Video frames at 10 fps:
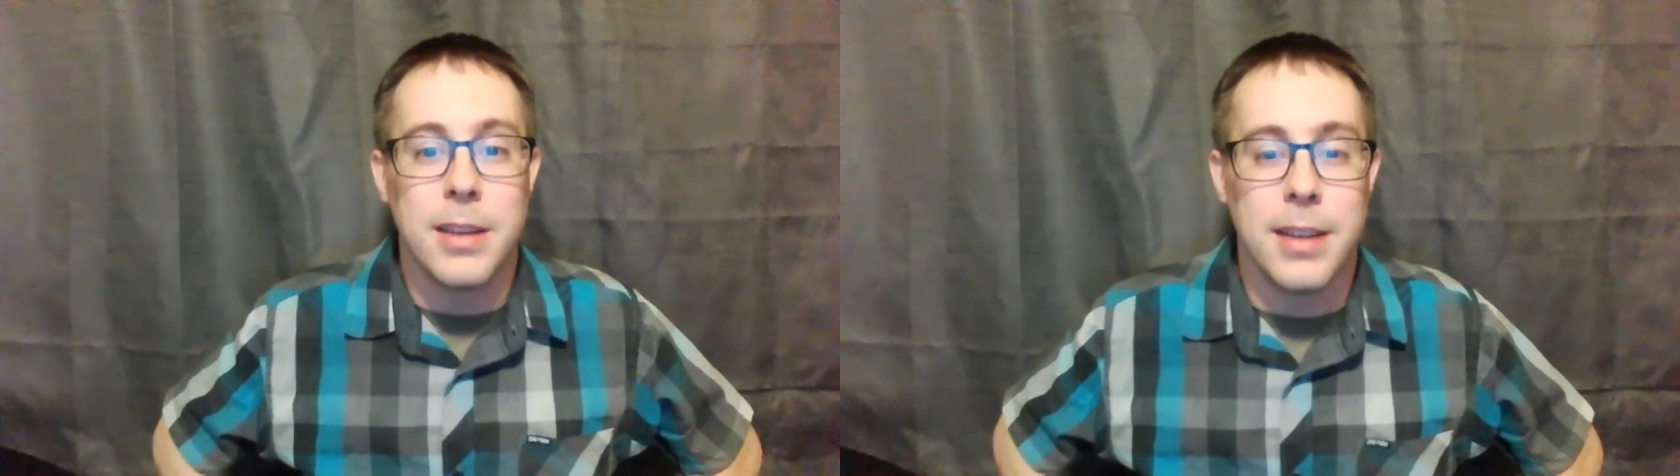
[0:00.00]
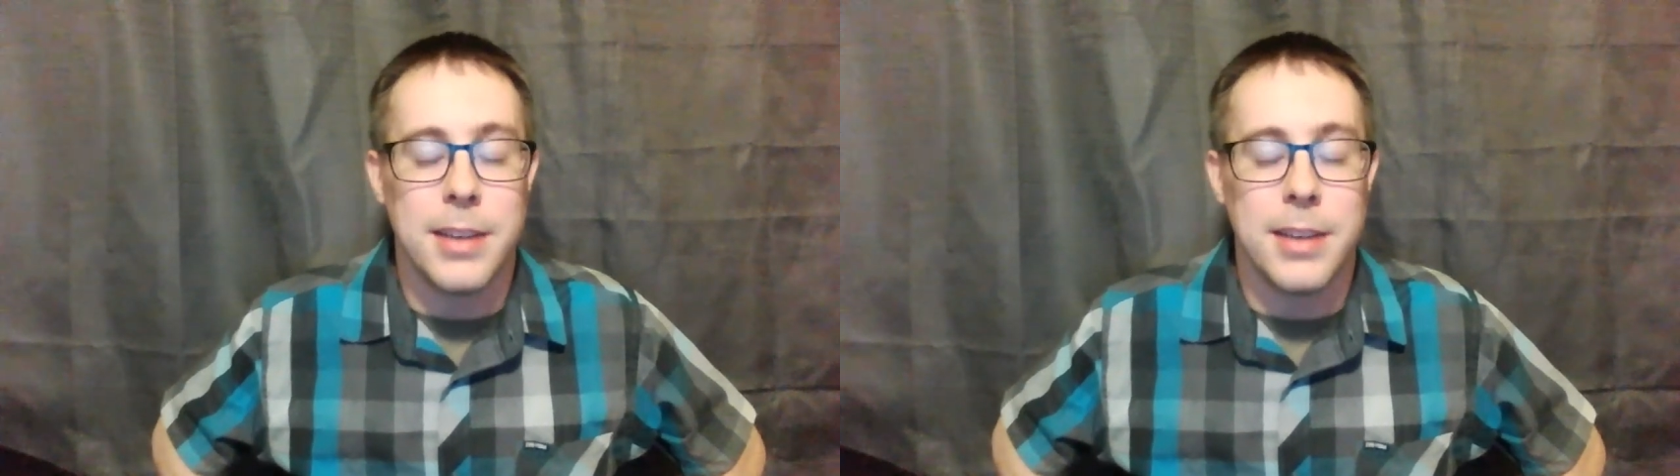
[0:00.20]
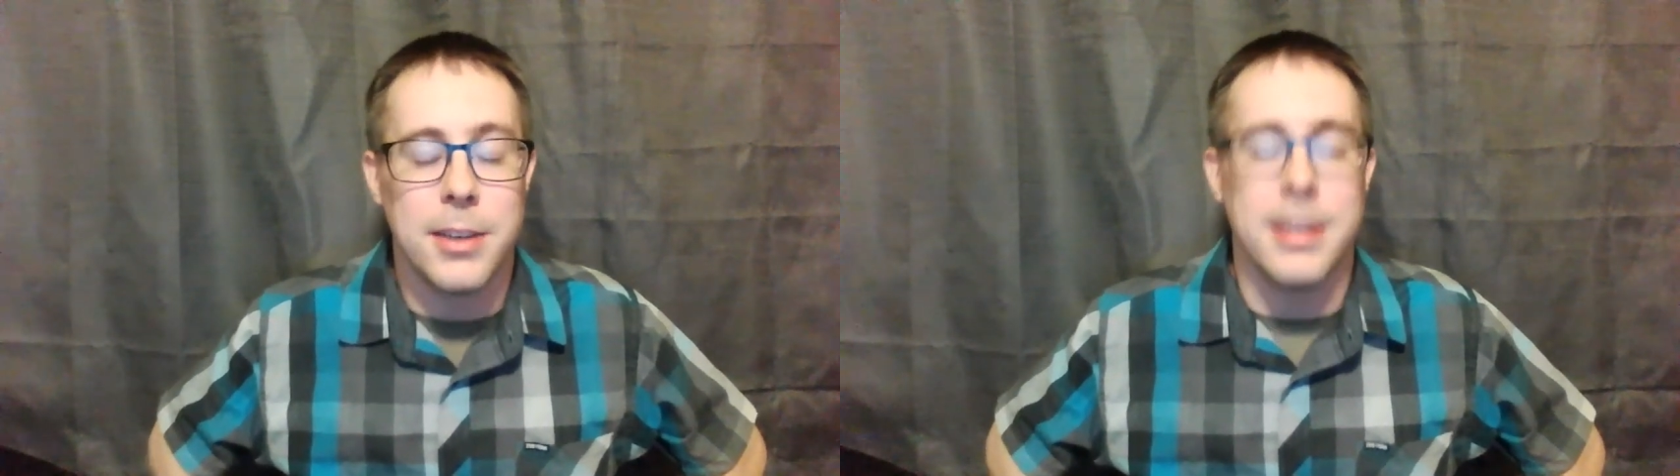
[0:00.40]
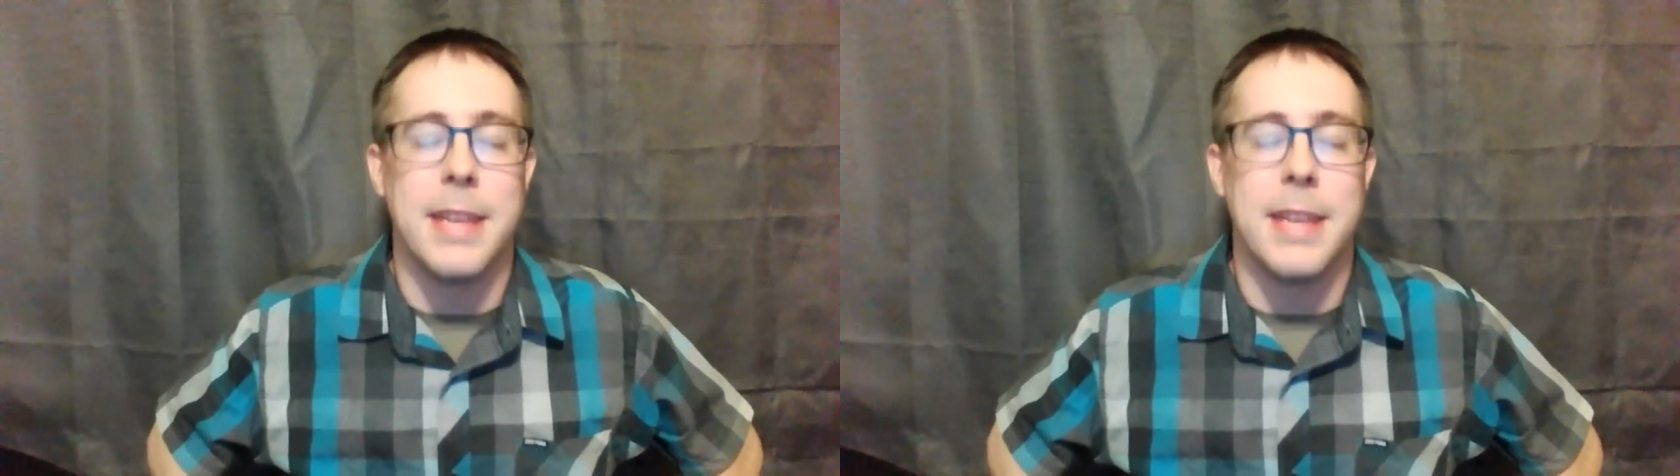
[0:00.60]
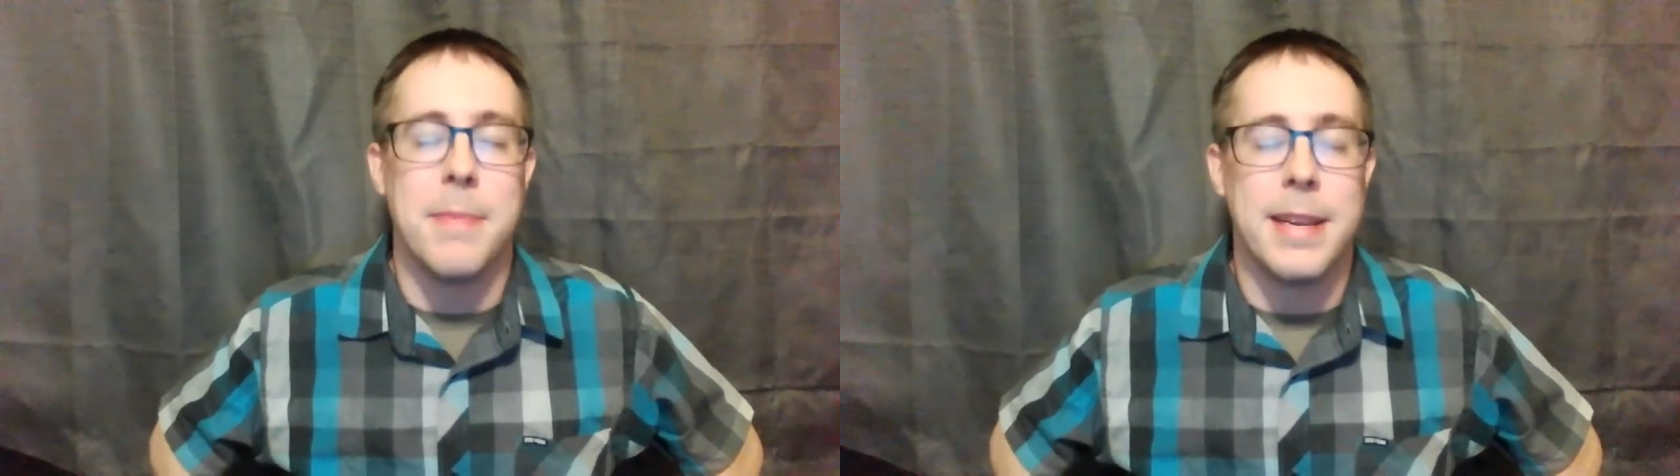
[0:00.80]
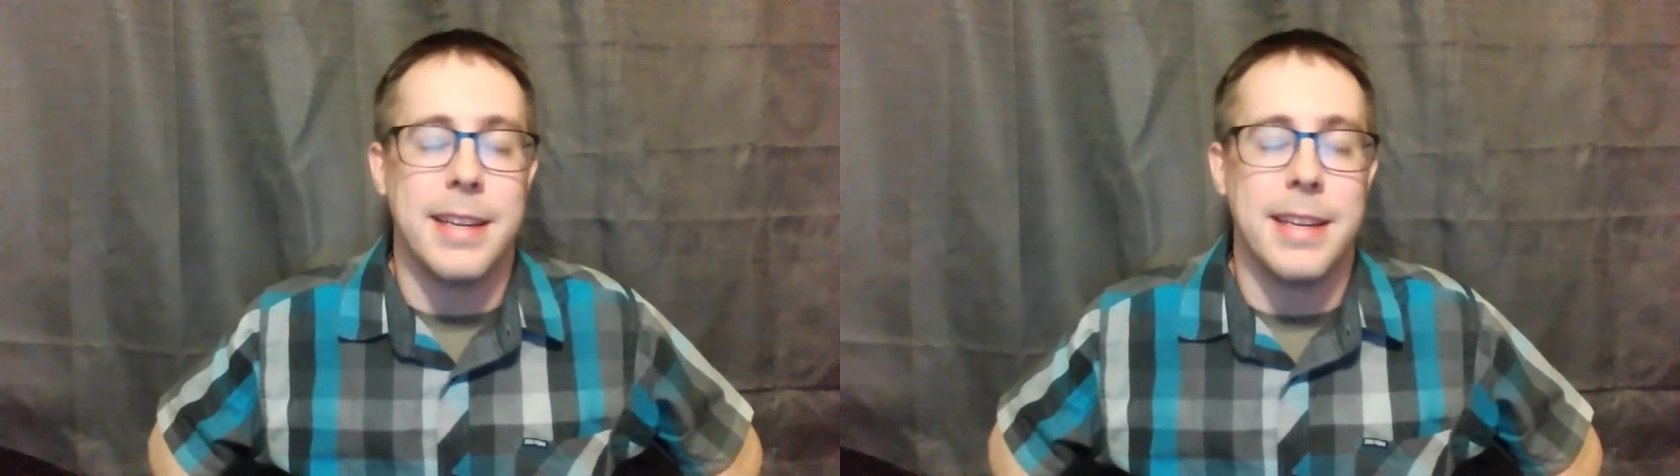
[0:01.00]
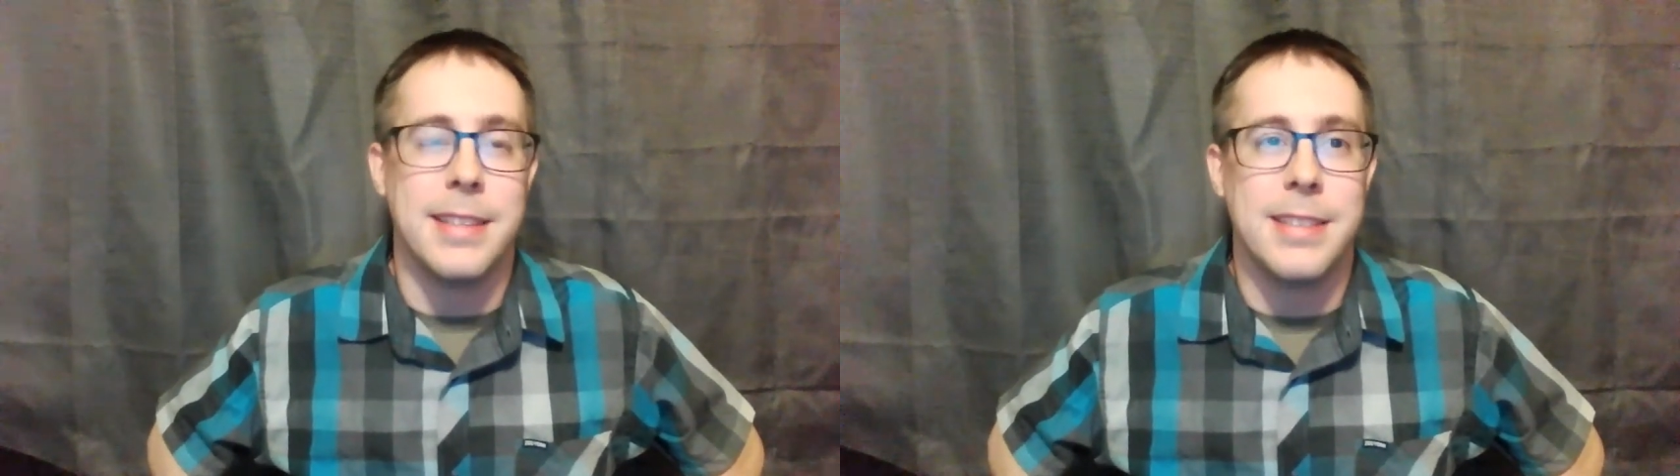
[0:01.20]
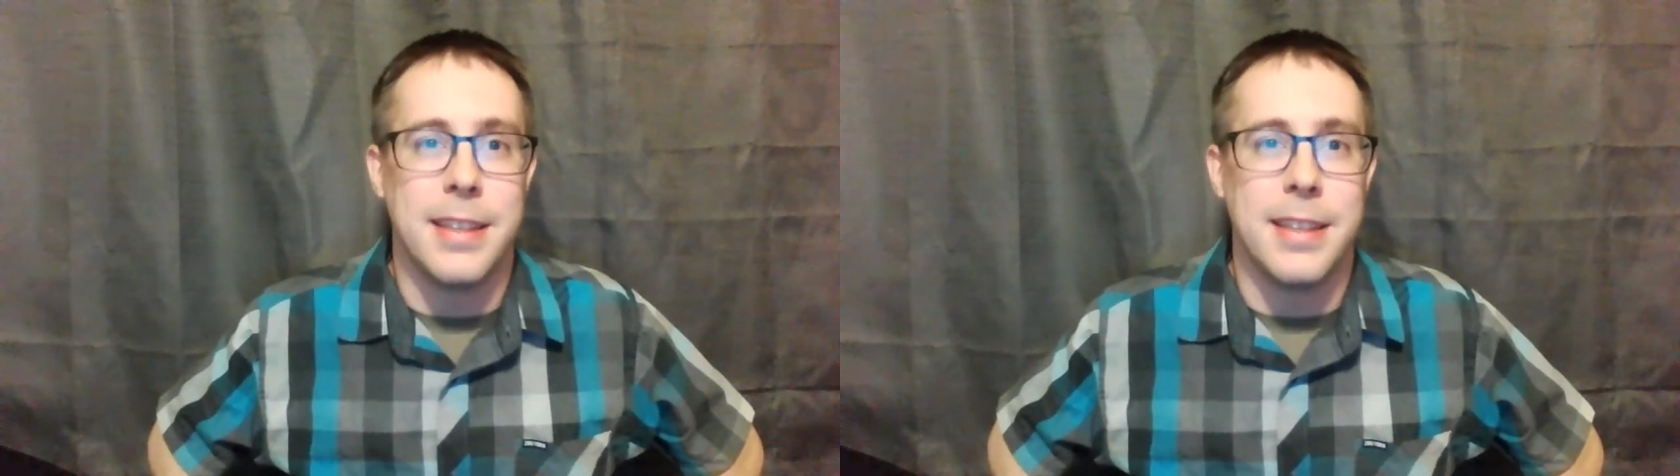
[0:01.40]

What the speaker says: attorney because